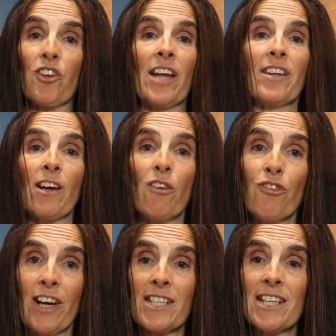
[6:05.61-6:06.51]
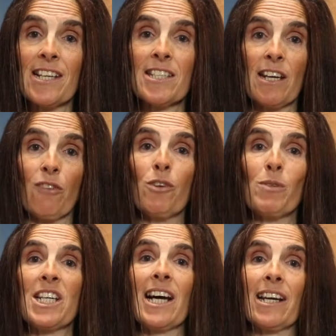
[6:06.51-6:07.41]
and they are fantastic for
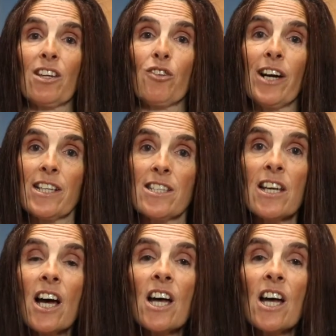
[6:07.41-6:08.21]
metallic threads.